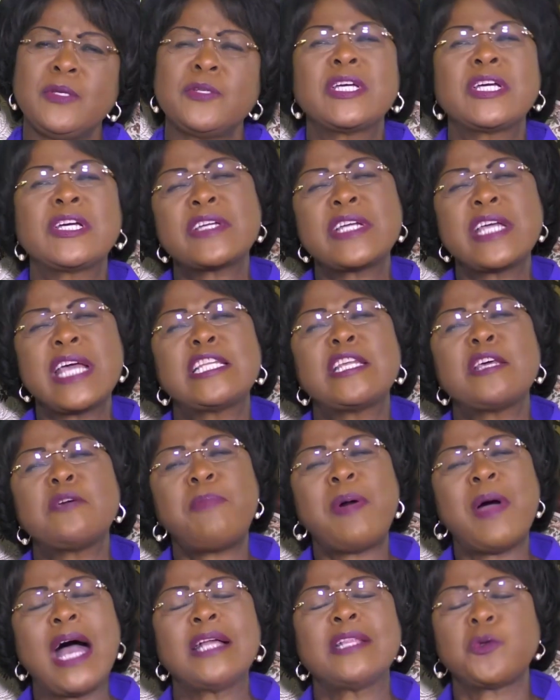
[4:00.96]
to create a
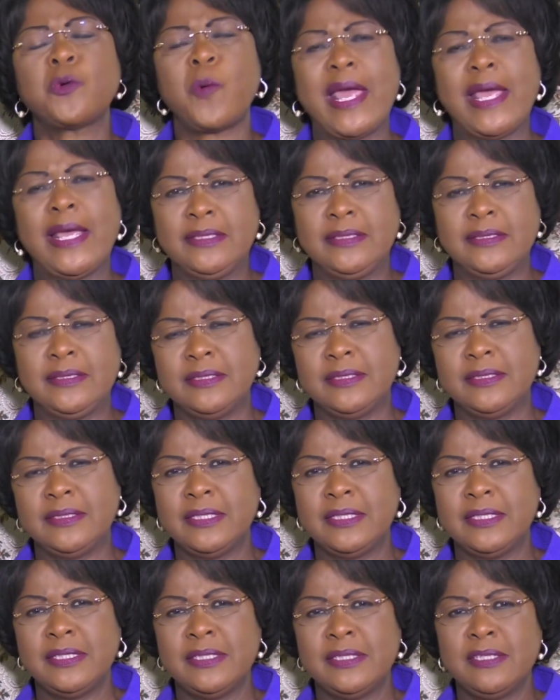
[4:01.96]
pathway
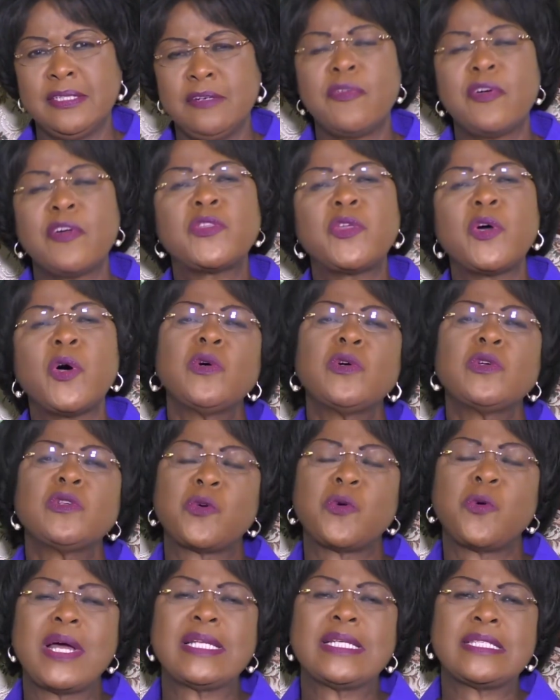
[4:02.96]
for
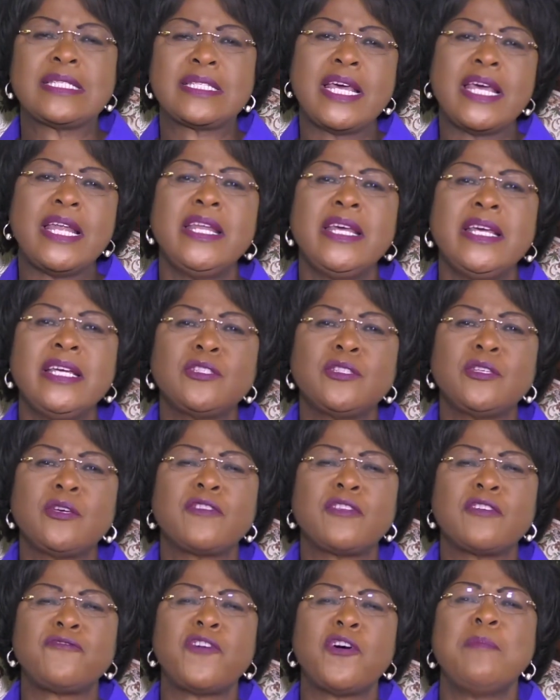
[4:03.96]
those who are descendants
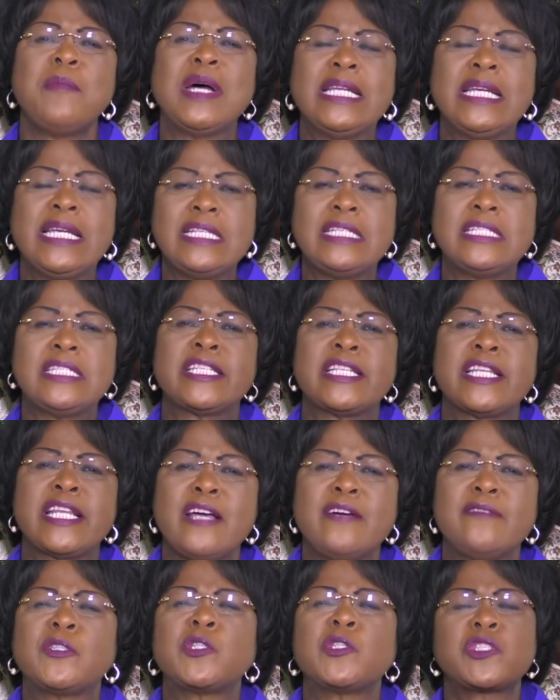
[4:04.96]
of the formerly
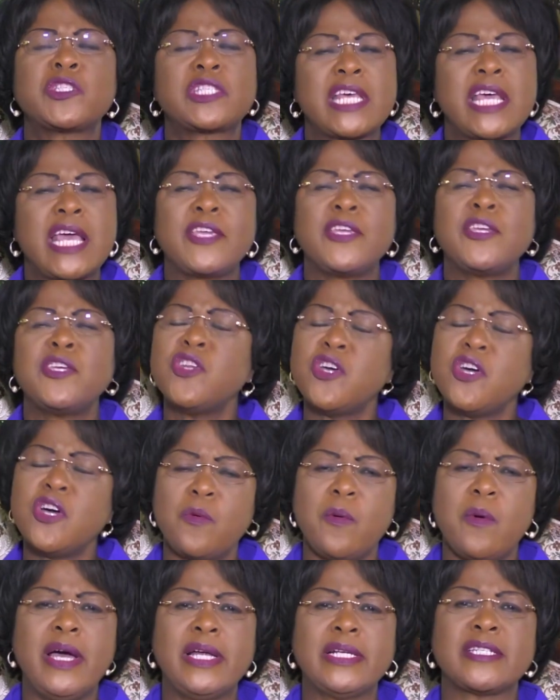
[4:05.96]
enslaved to say, you
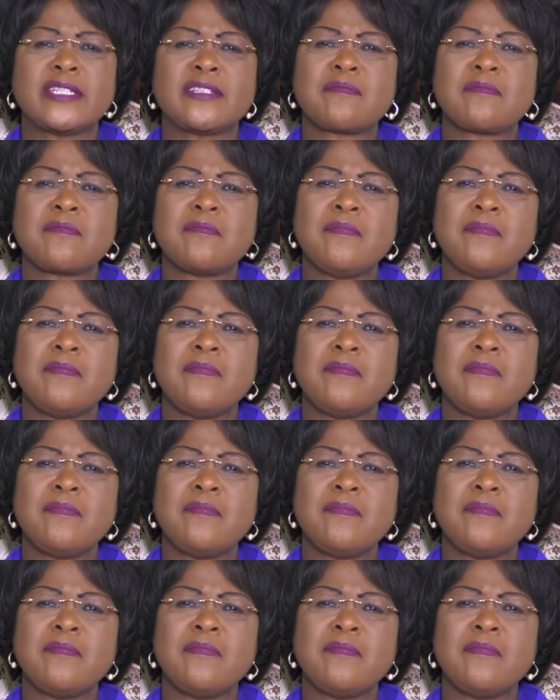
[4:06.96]
know what?